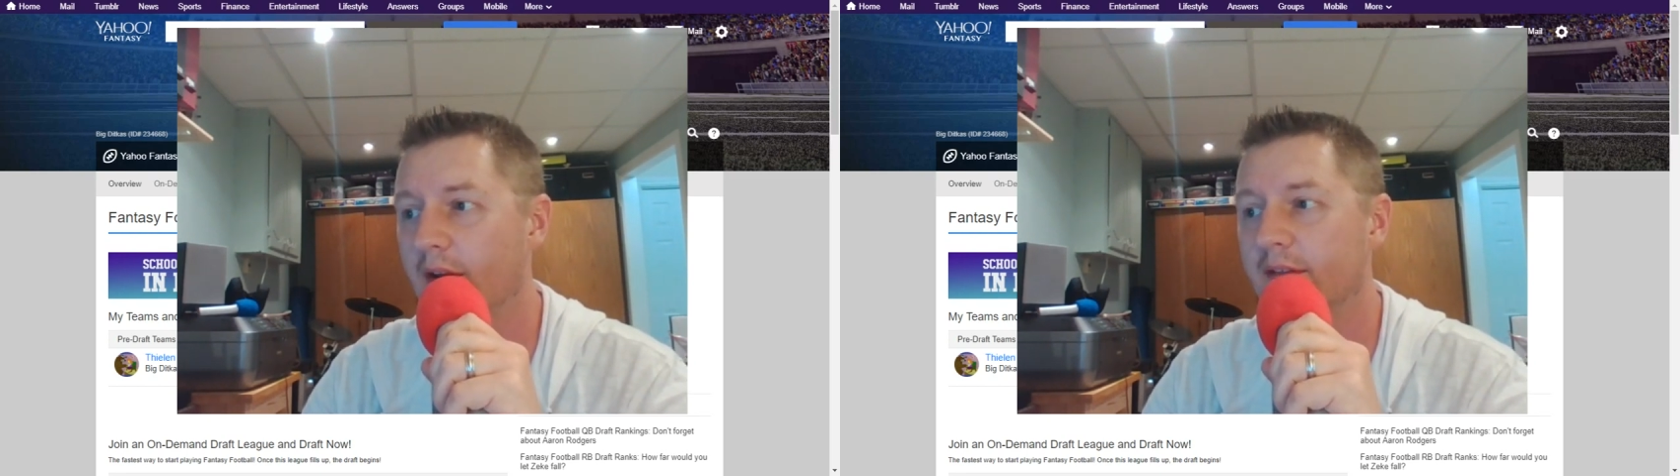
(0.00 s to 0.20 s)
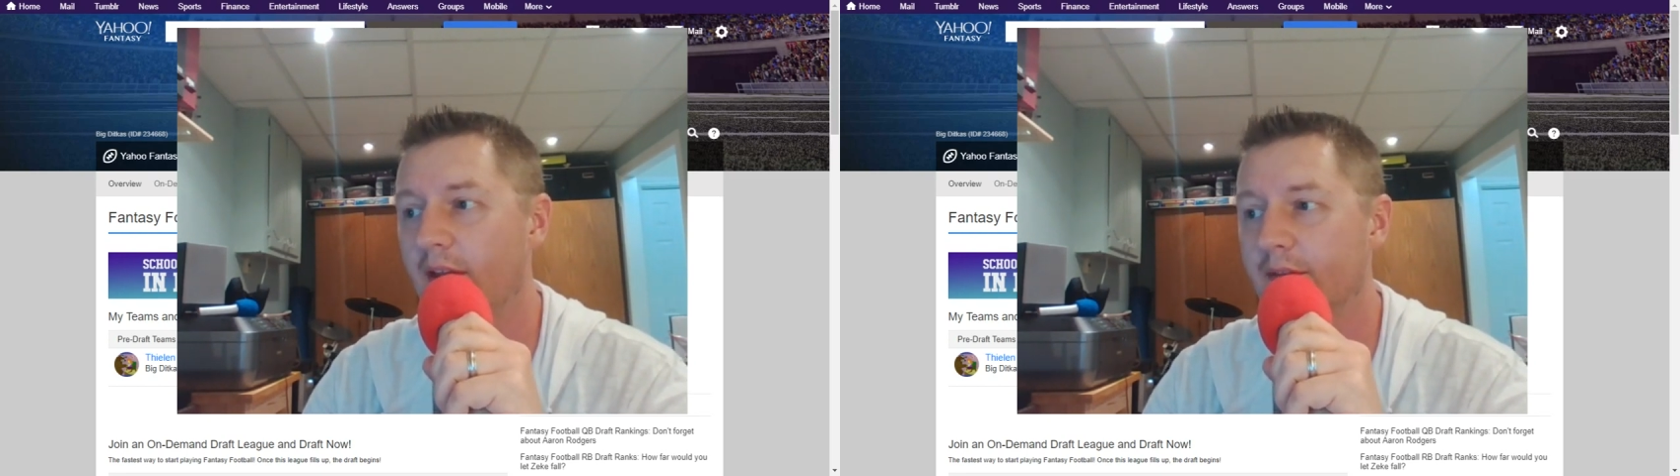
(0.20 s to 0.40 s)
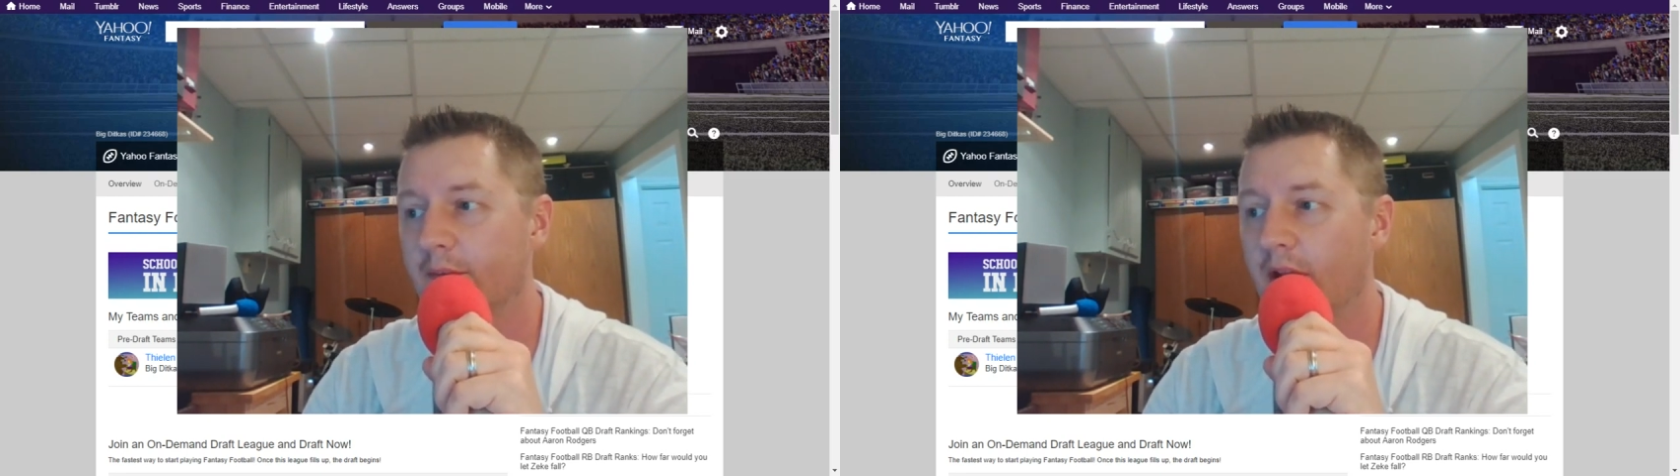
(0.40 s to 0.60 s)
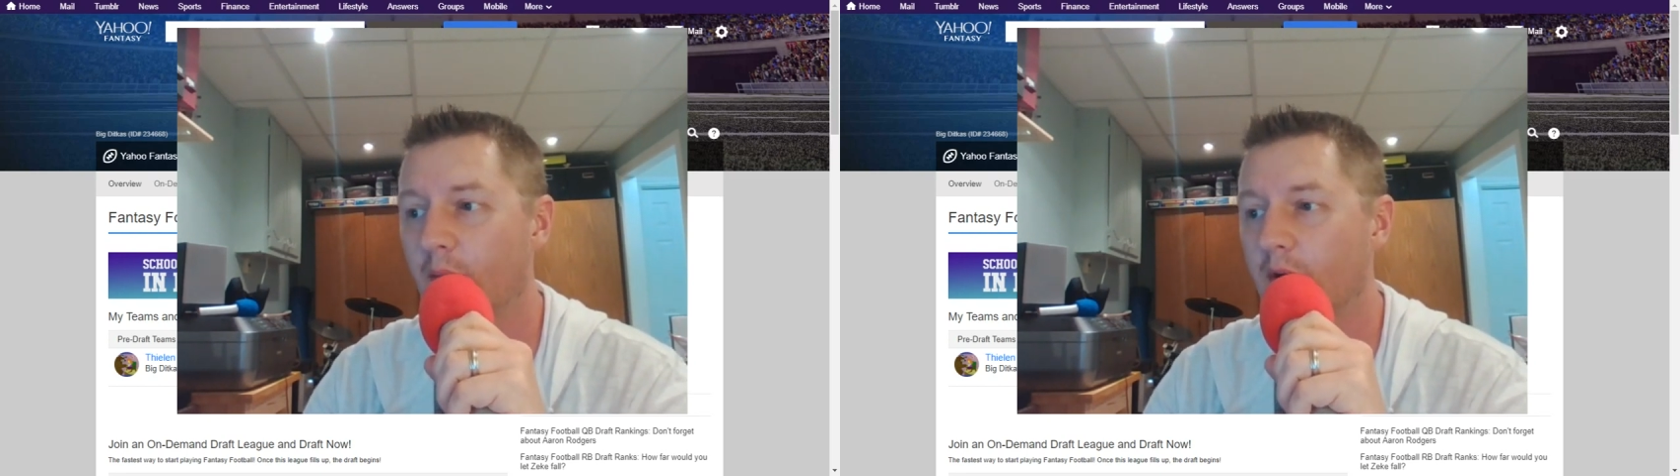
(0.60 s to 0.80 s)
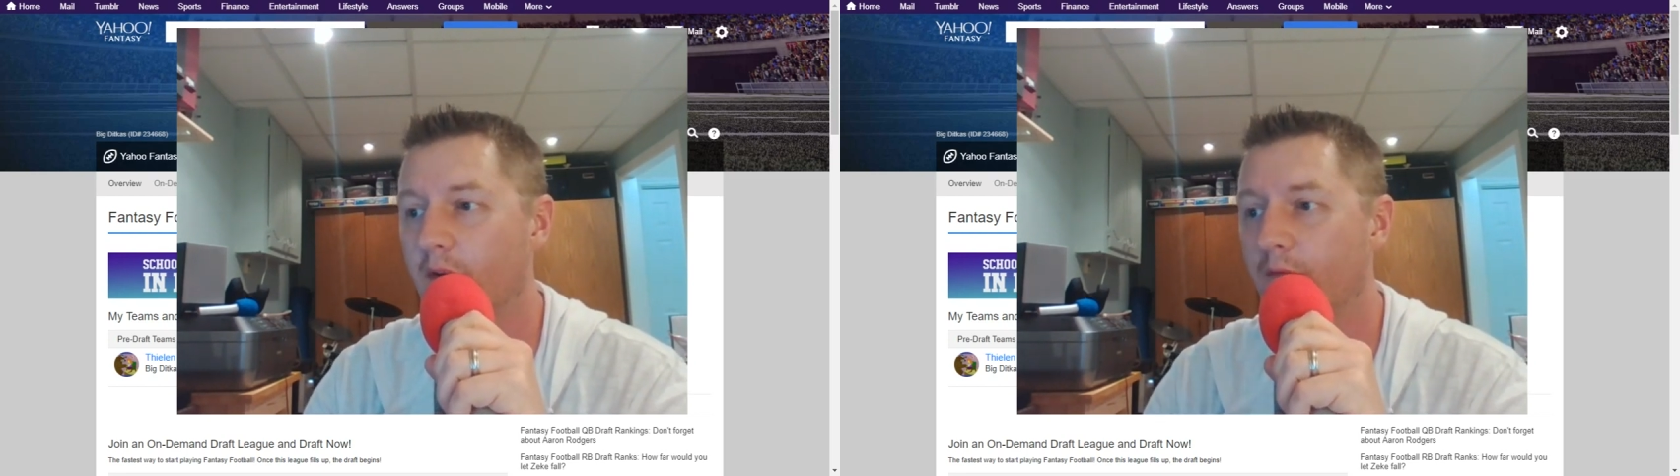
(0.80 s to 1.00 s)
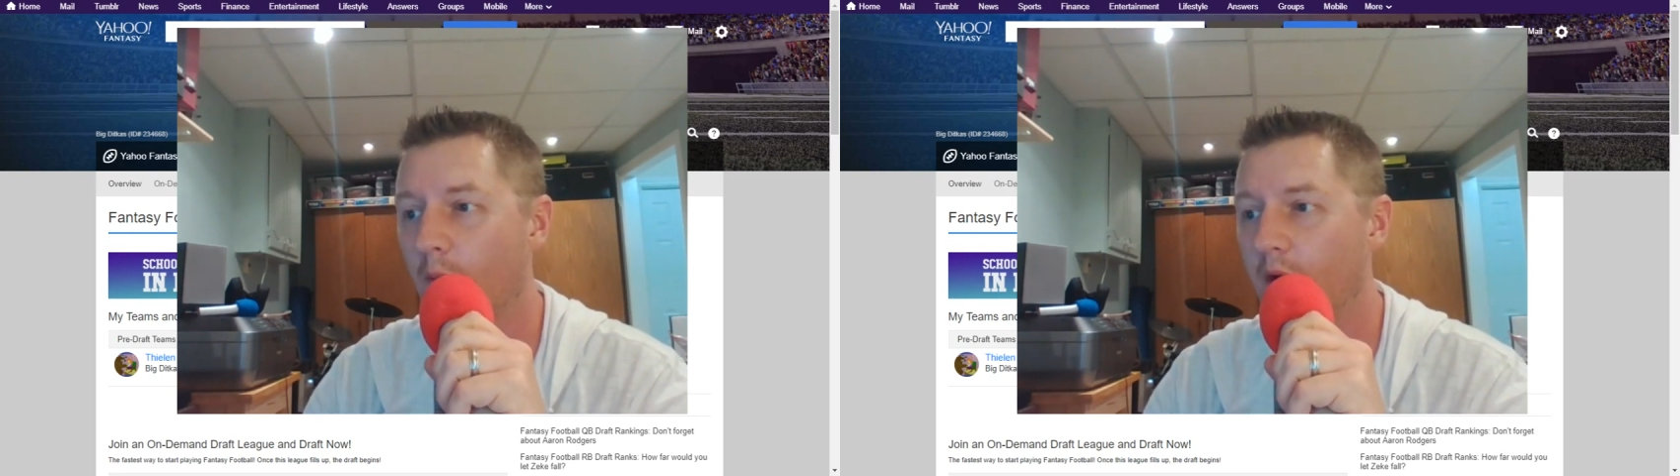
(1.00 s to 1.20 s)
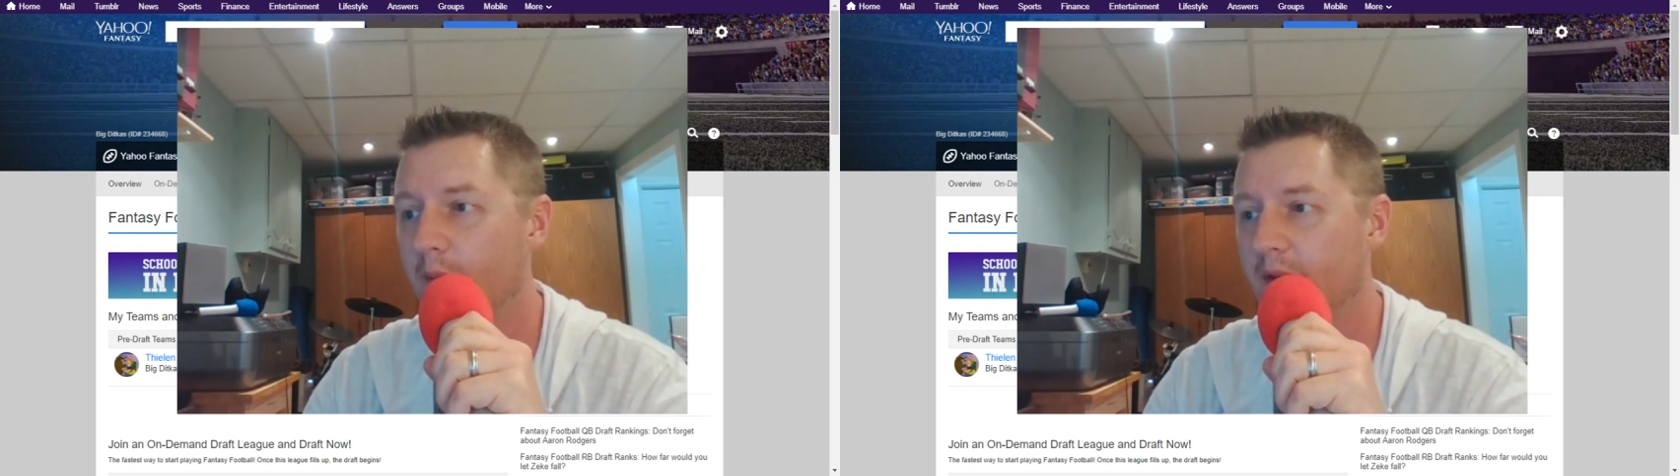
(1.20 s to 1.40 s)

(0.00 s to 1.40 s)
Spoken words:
to set the right order for it,